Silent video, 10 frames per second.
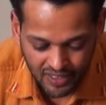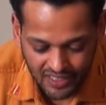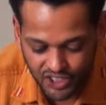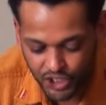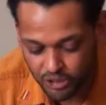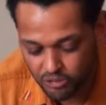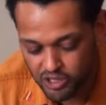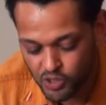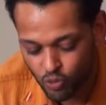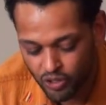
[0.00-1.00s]
these
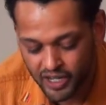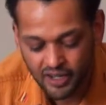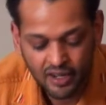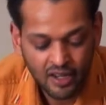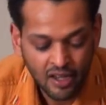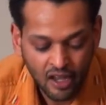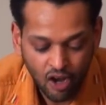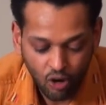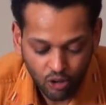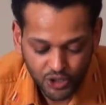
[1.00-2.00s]
children's mourning
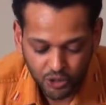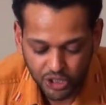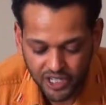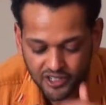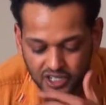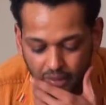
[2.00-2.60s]
also shares